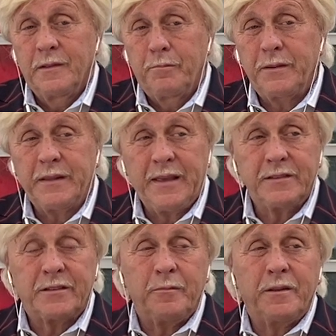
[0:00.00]
But to get
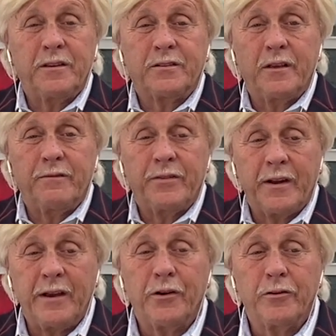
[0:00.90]
some of the stuff that I
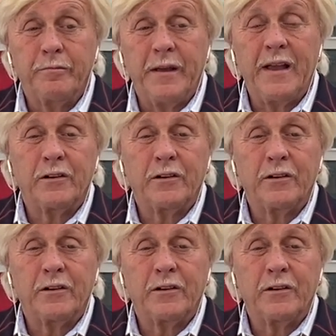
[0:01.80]
heard back